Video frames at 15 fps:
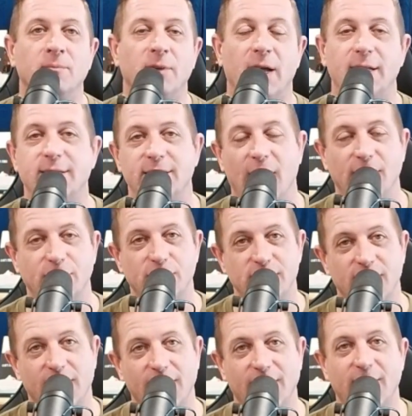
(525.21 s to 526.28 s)
It's not just
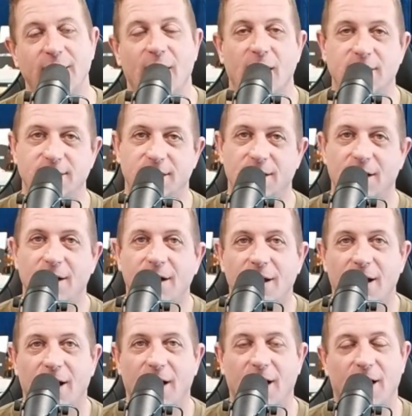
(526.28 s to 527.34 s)
like a kiosk.
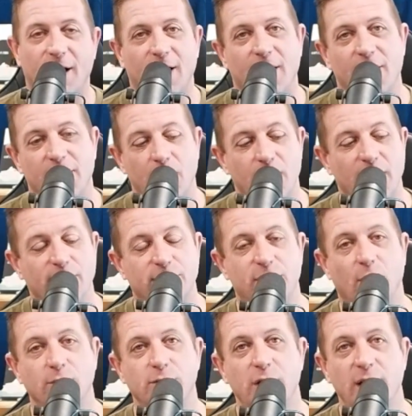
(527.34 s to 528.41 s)
Then we have
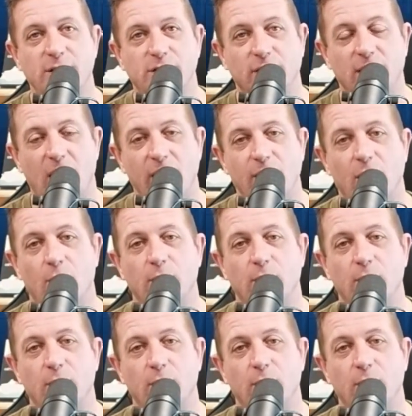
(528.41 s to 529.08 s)
Dolce Gelato,